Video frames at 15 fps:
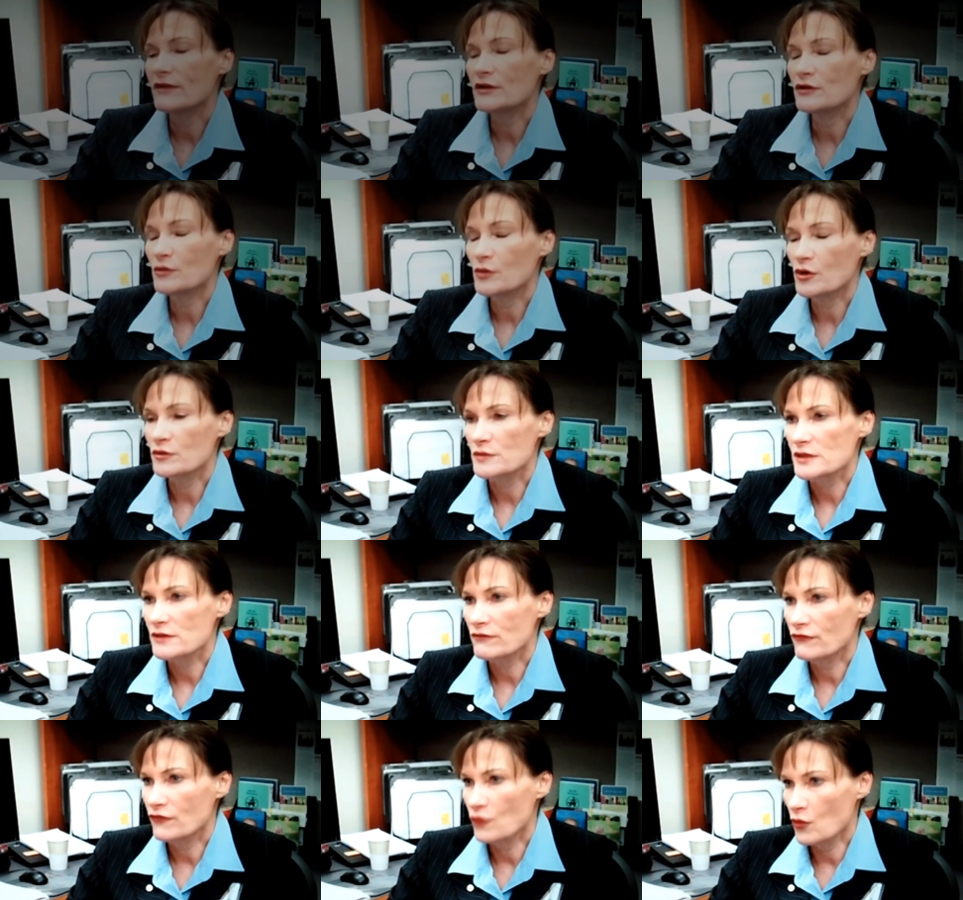veterinary program is
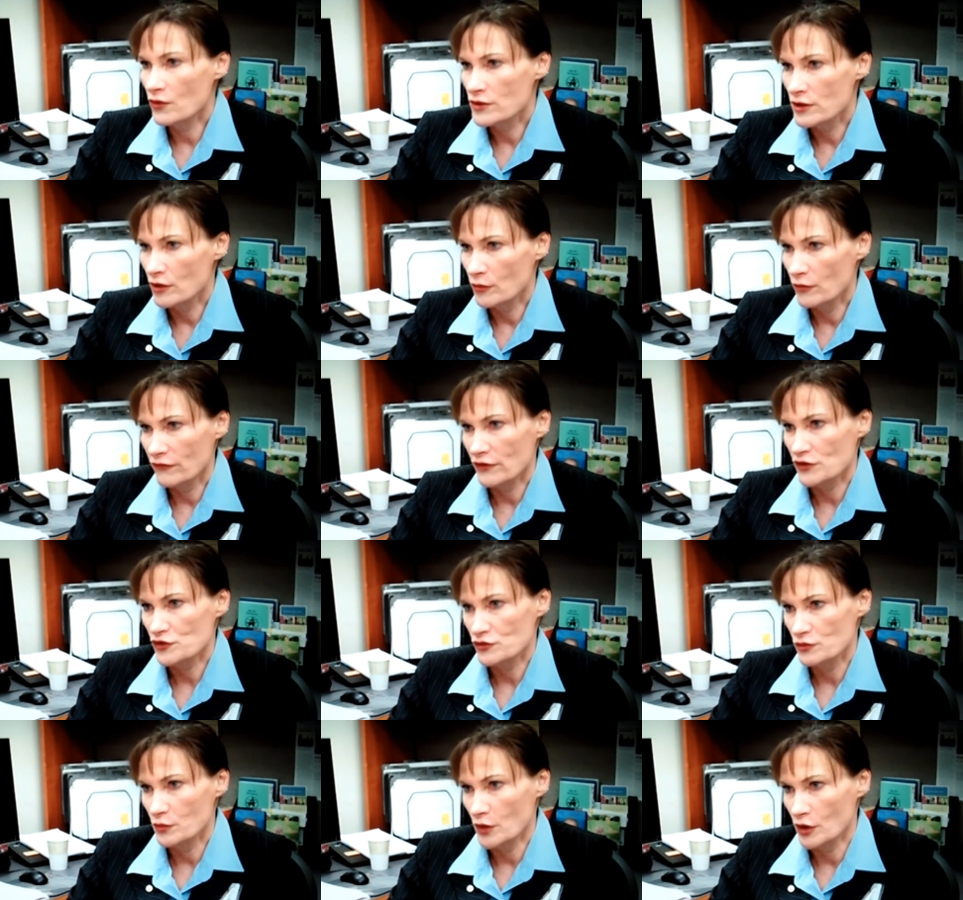a four-year
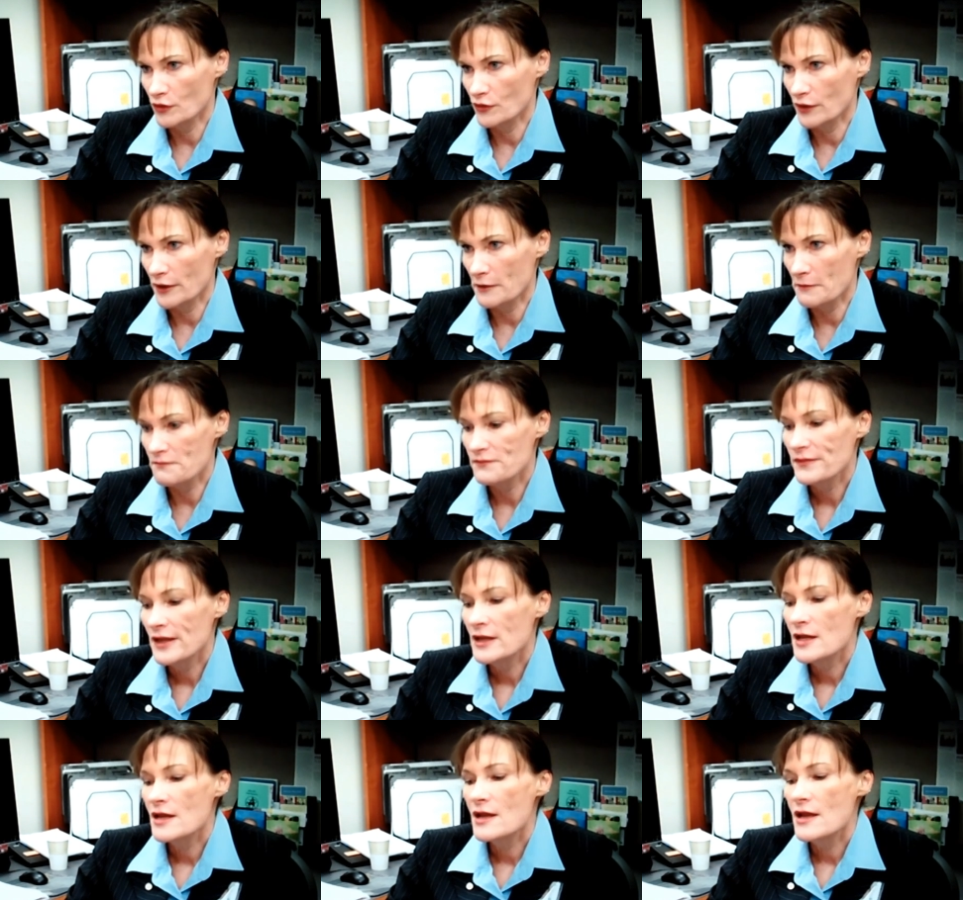professional program,
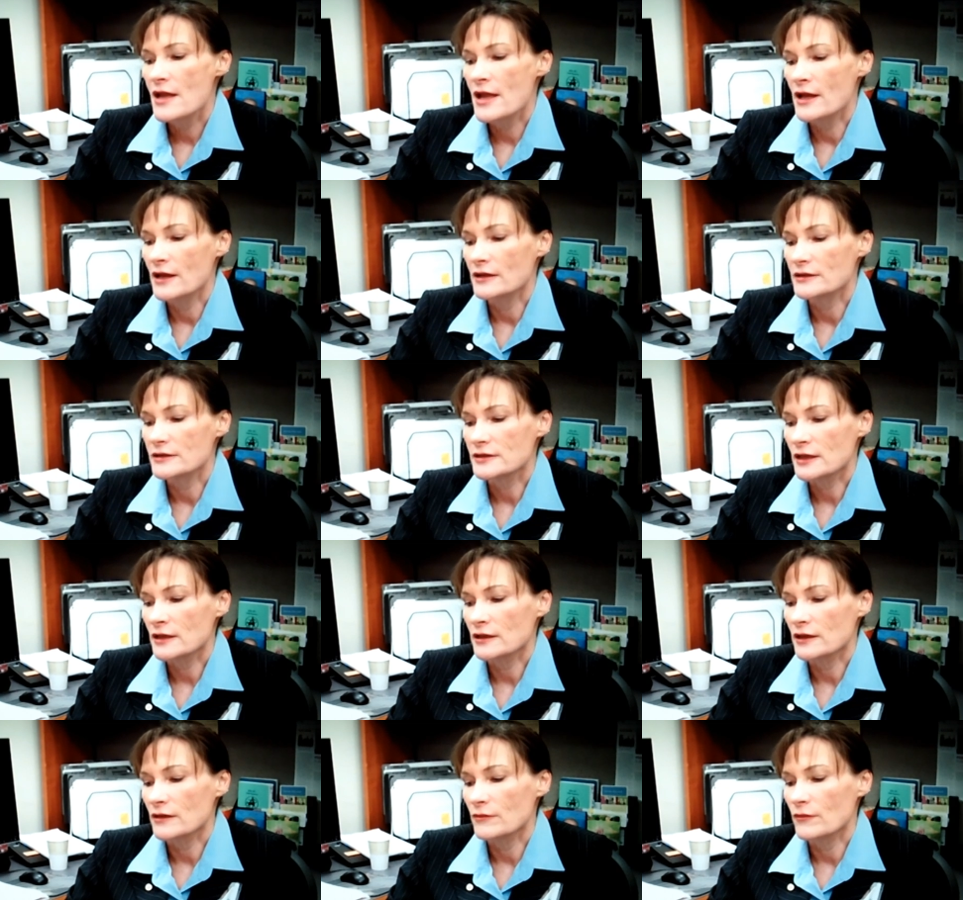and
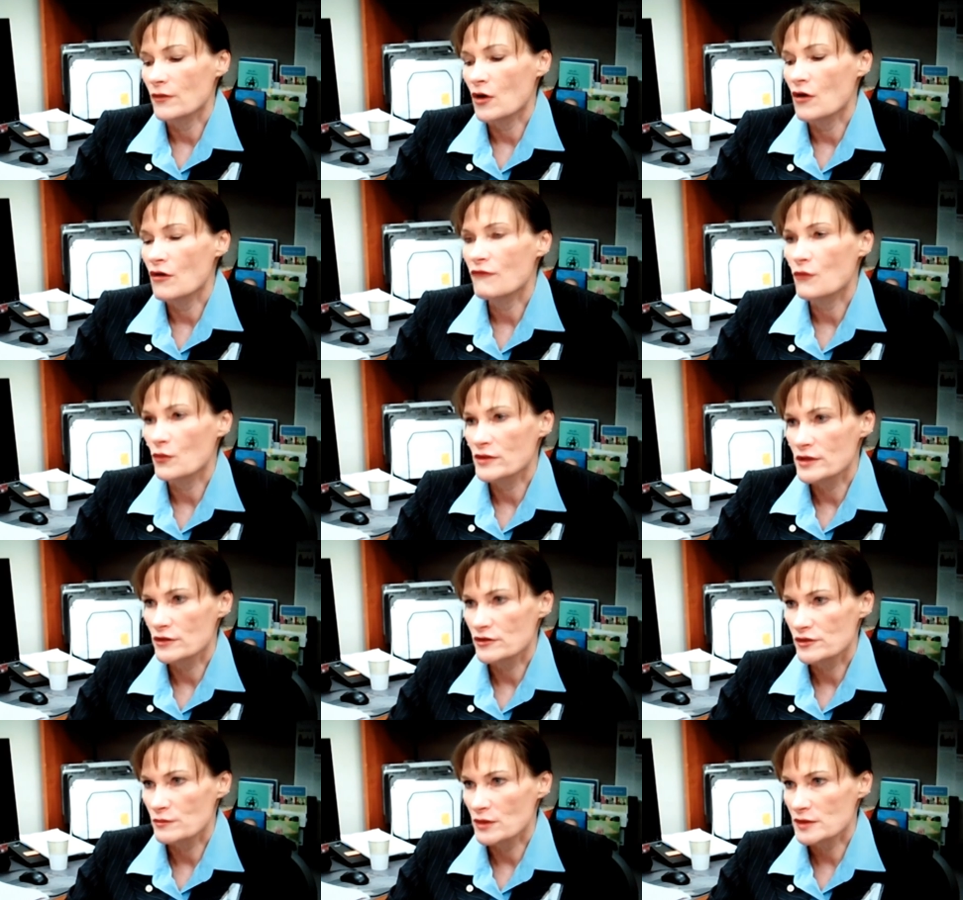it, it, all four
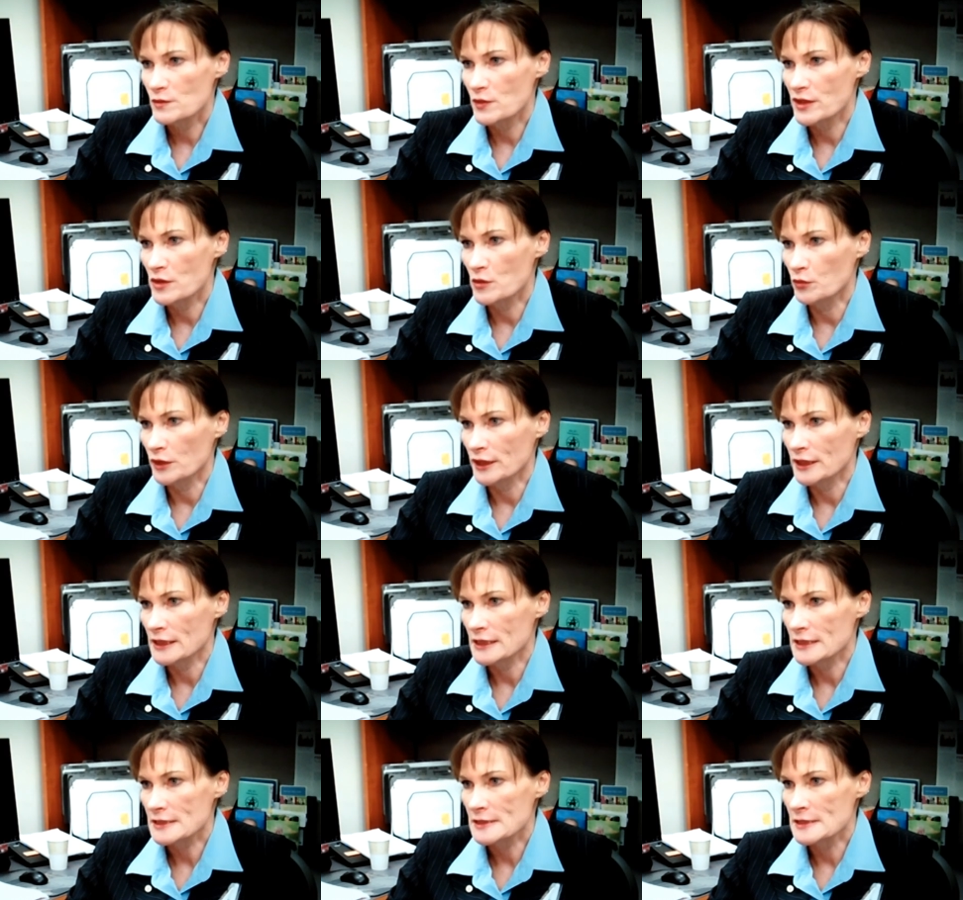years must be
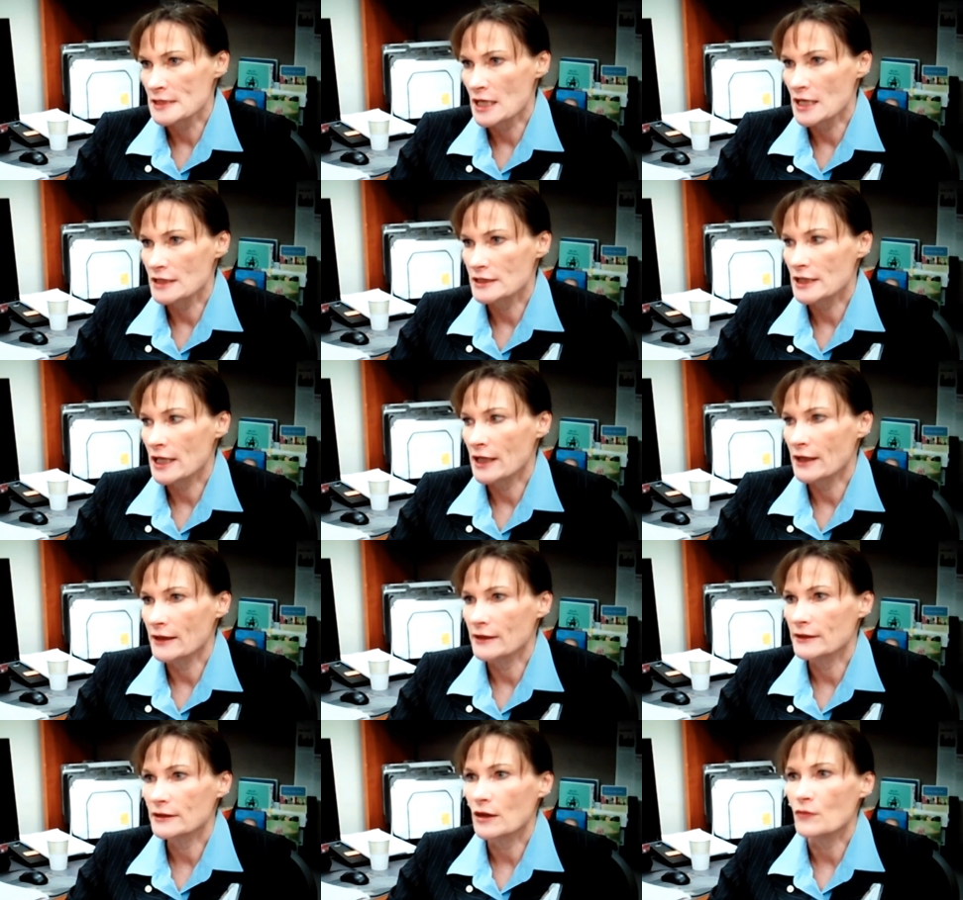completed. It's not
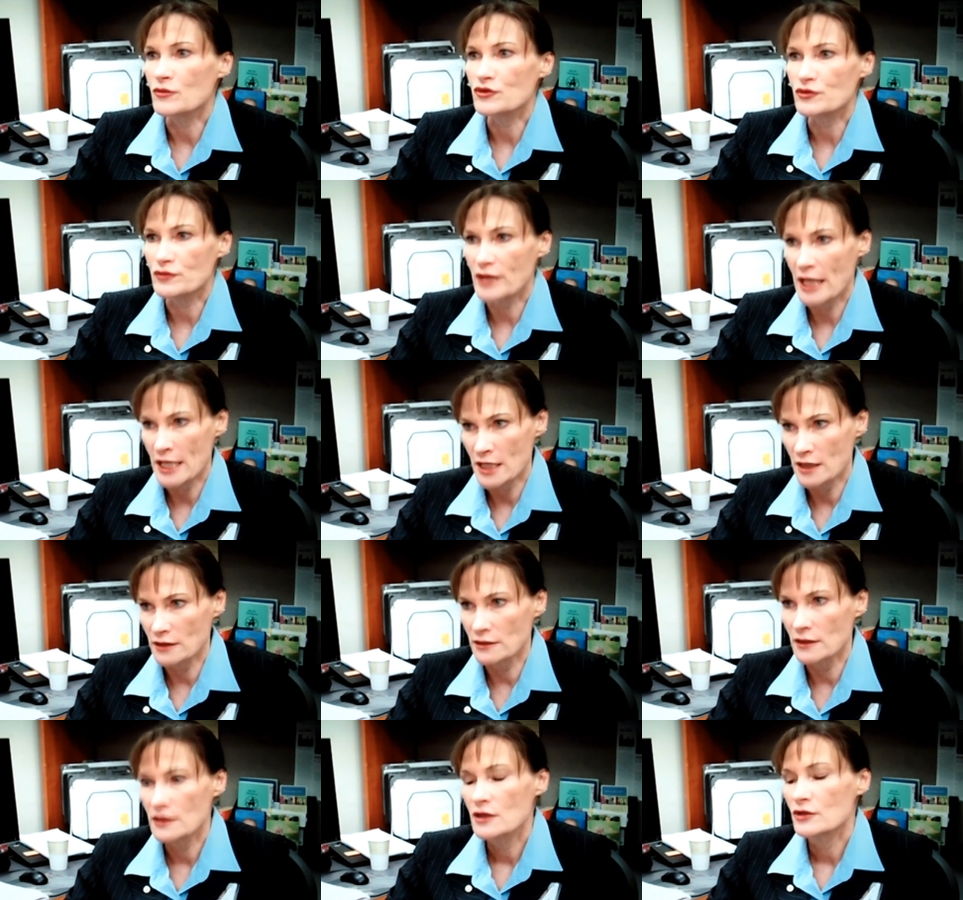a come as you can.
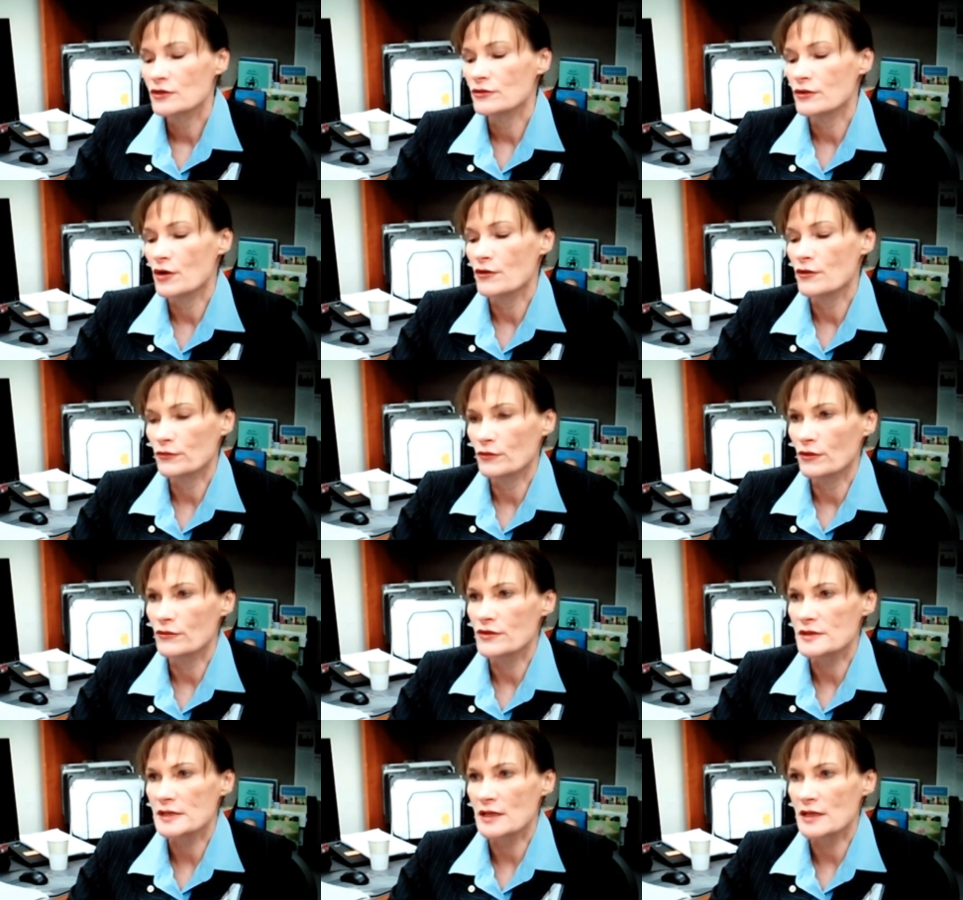You go through the